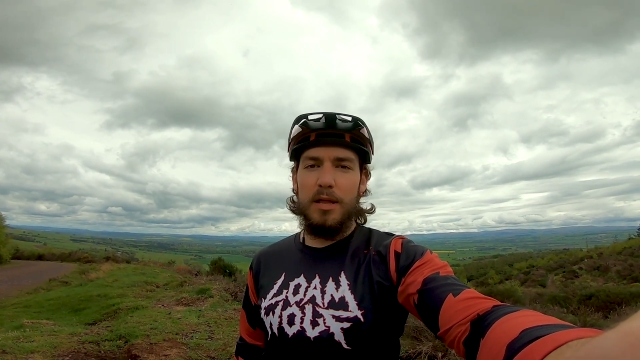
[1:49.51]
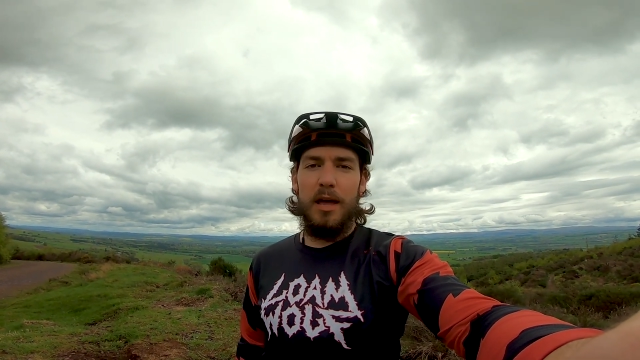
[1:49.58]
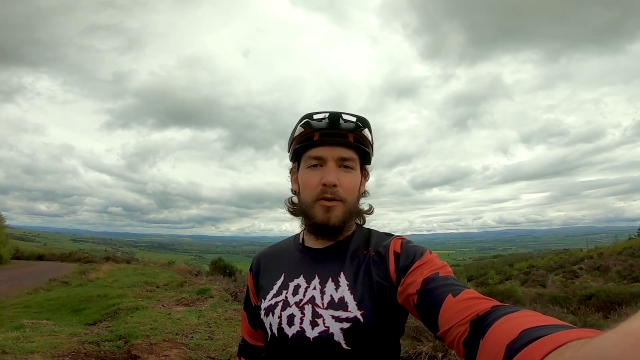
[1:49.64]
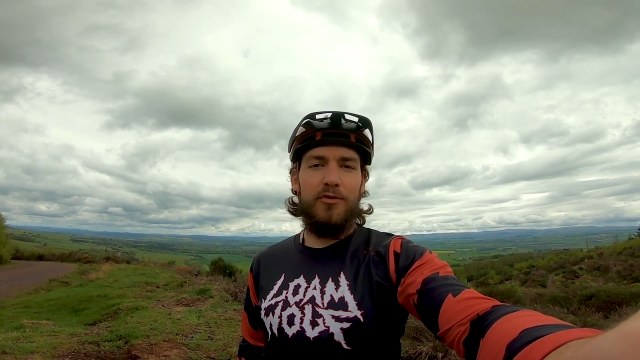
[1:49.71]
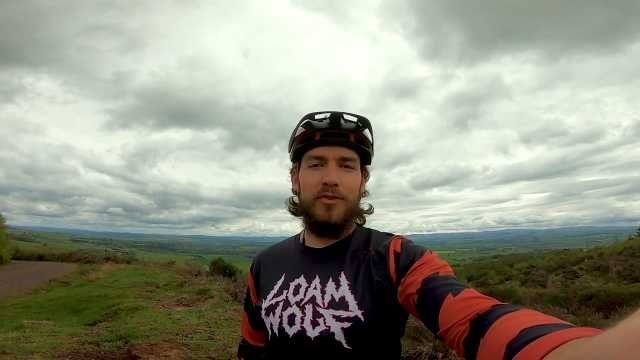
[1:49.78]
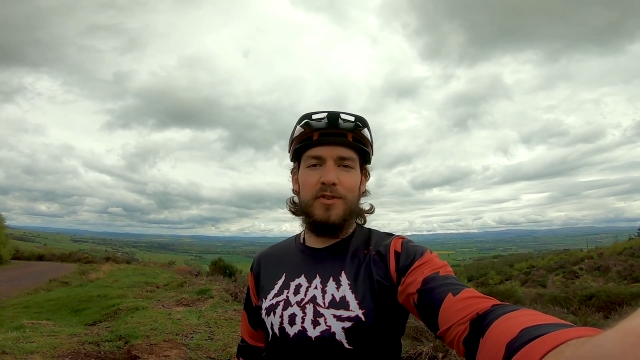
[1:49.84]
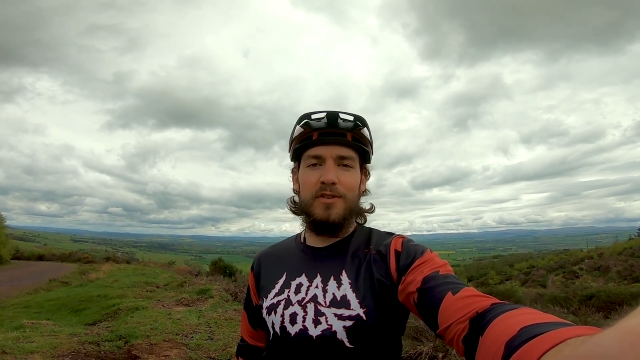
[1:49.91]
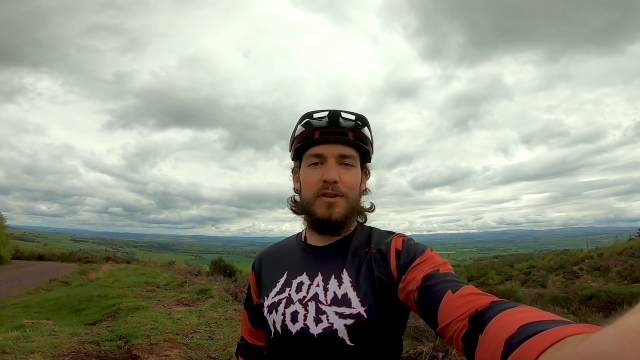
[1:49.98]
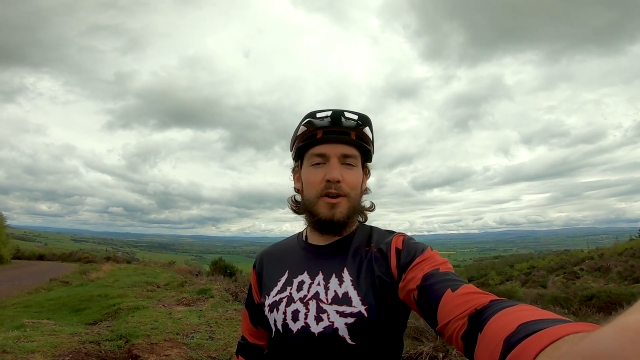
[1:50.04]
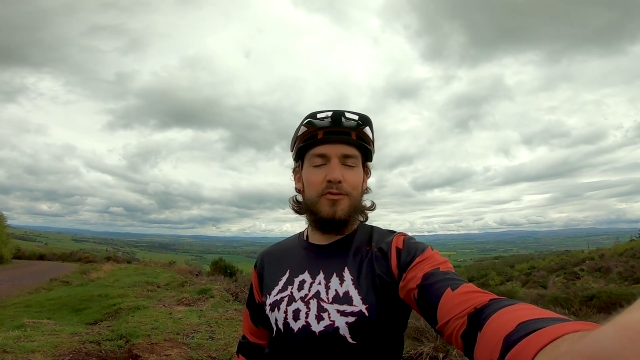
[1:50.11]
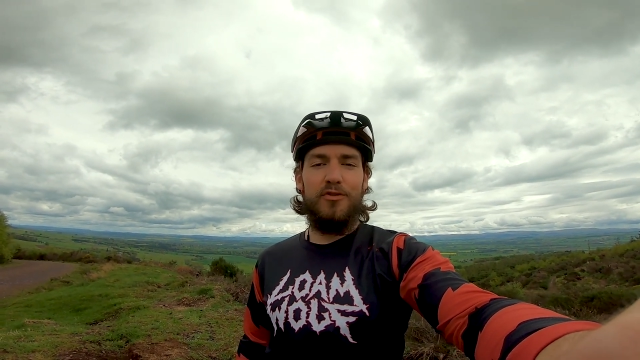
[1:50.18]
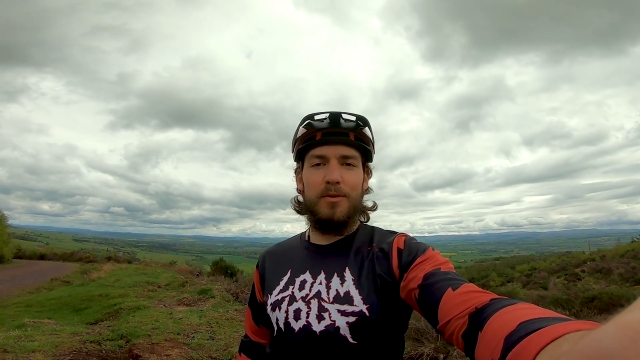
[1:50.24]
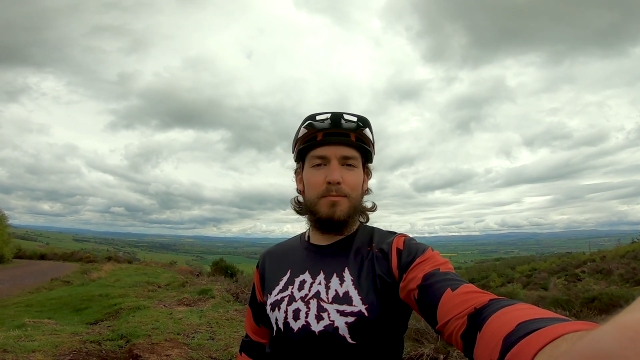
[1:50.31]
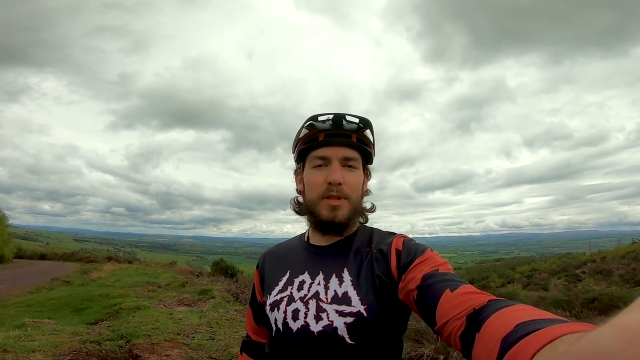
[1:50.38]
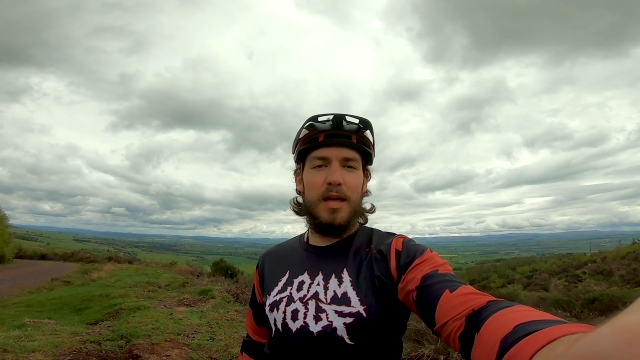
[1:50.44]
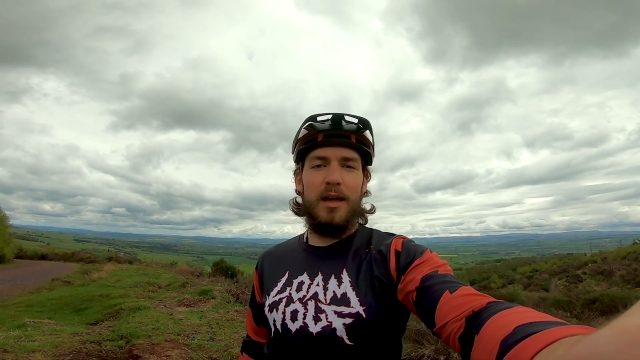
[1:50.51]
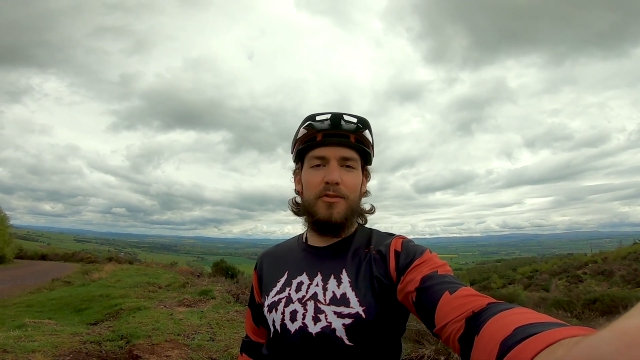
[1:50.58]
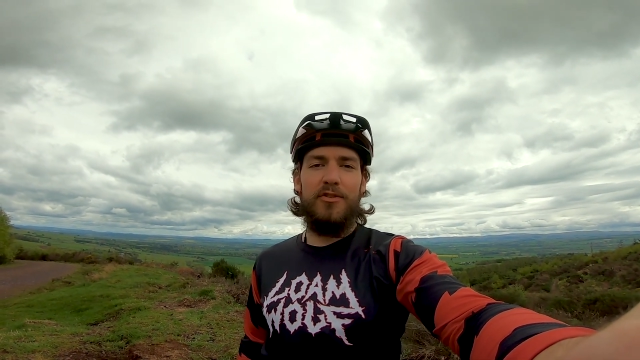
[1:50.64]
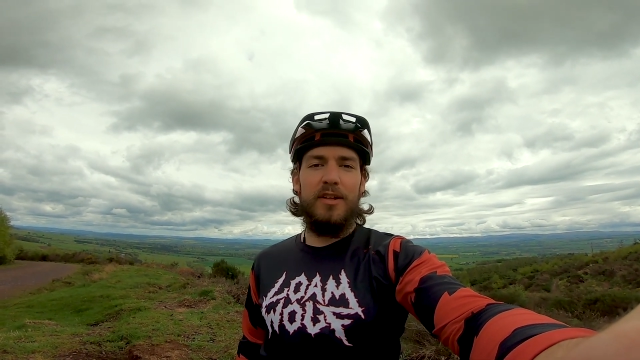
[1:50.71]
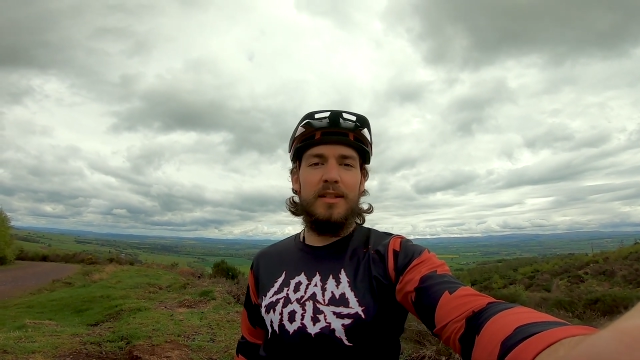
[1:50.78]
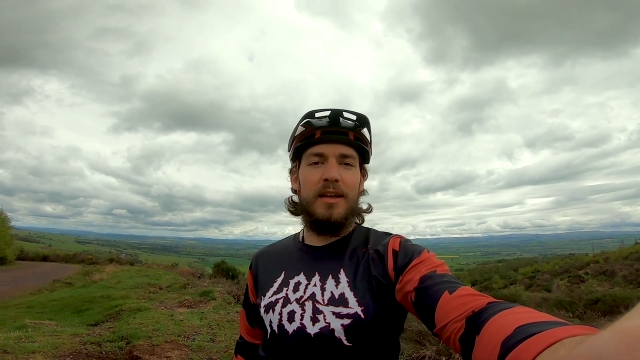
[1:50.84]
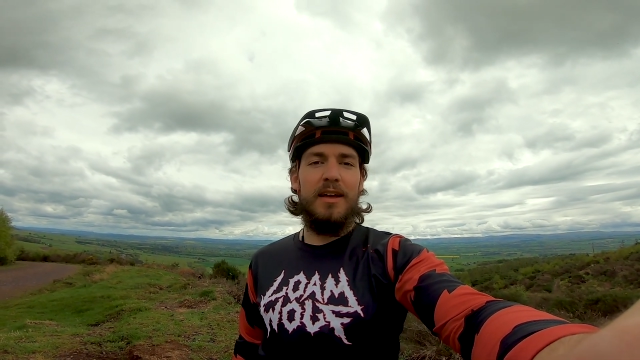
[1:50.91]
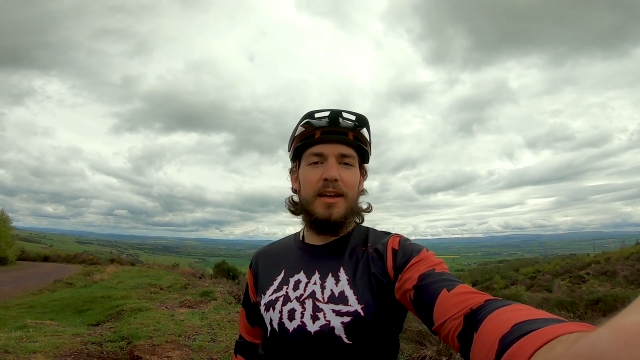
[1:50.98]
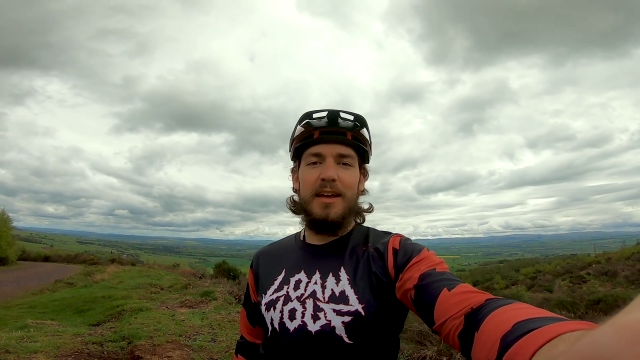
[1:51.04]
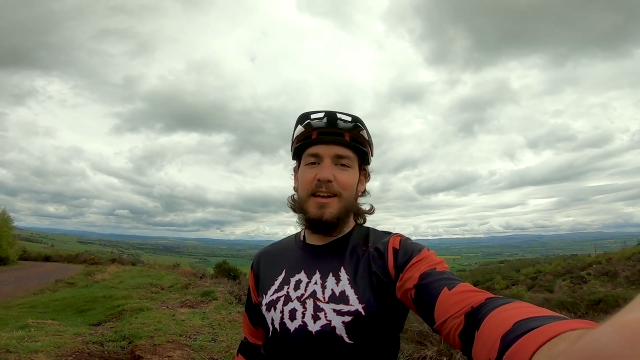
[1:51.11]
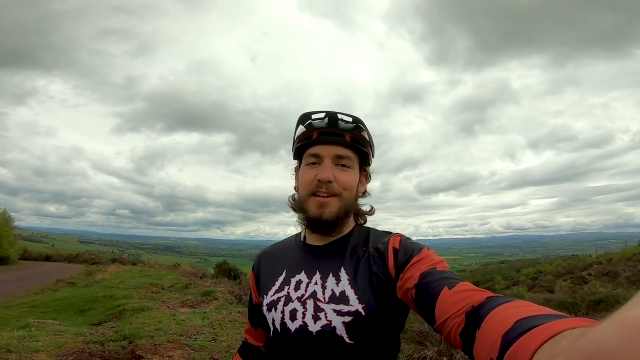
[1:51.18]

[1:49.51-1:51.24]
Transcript: session or dirt jump session